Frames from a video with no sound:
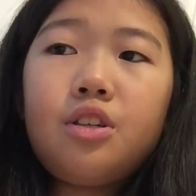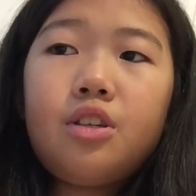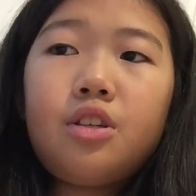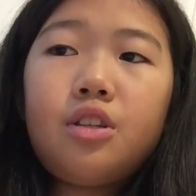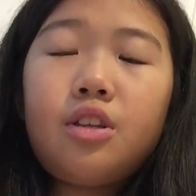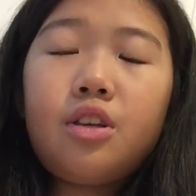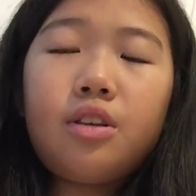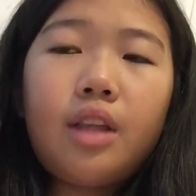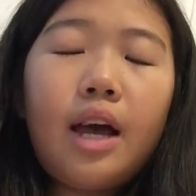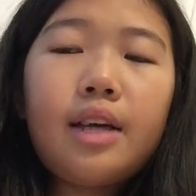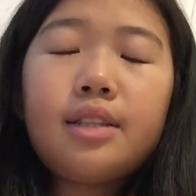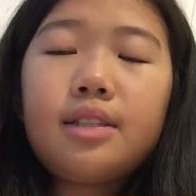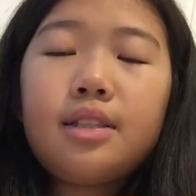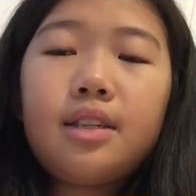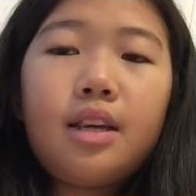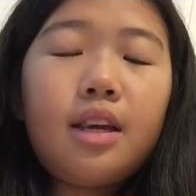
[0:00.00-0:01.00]
their
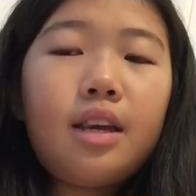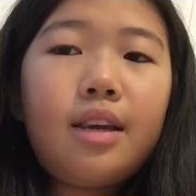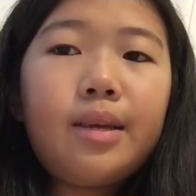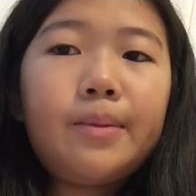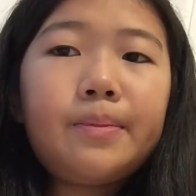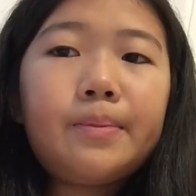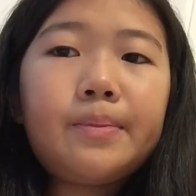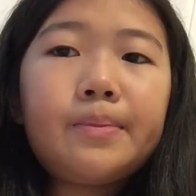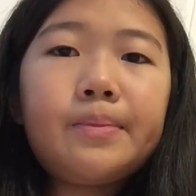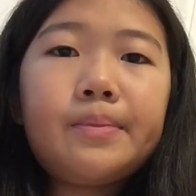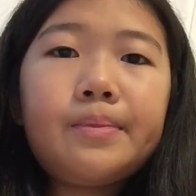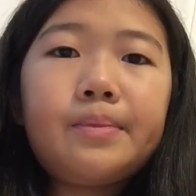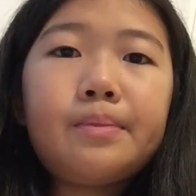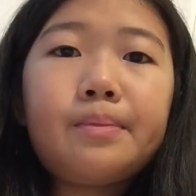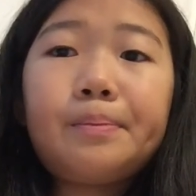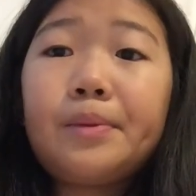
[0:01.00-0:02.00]
last name,
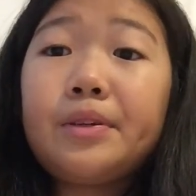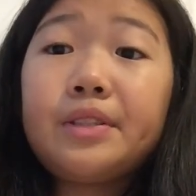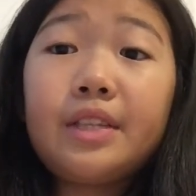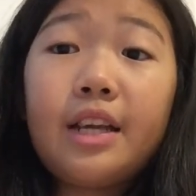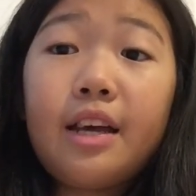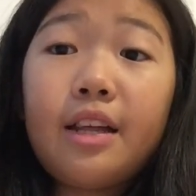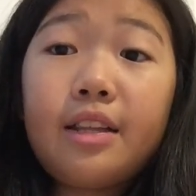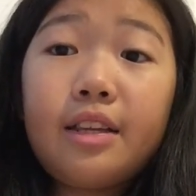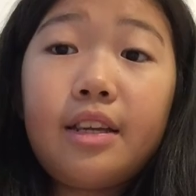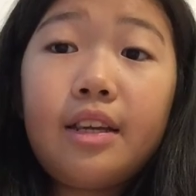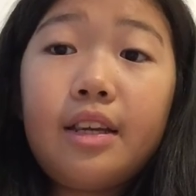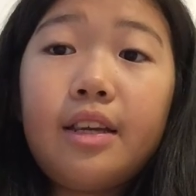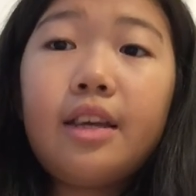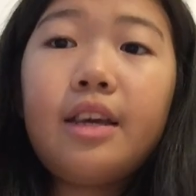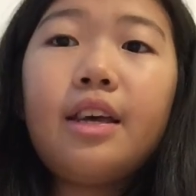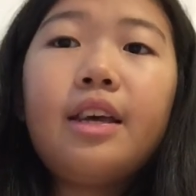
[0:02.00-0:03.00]

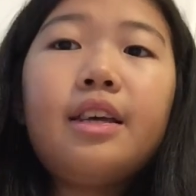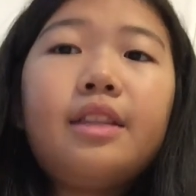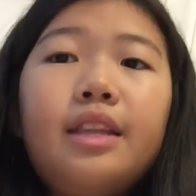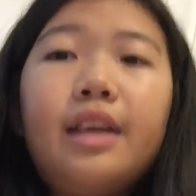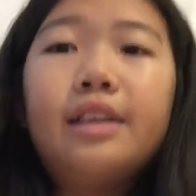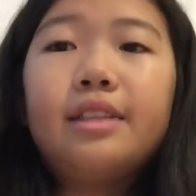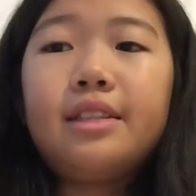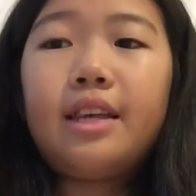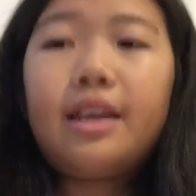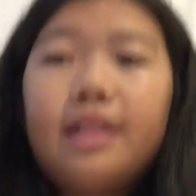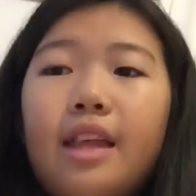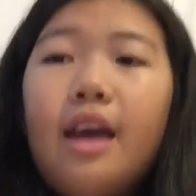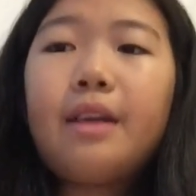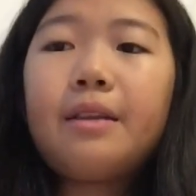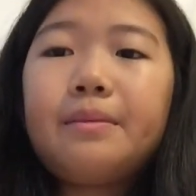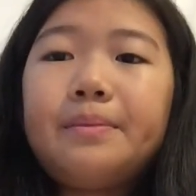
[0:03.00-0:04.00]
personality, things like that.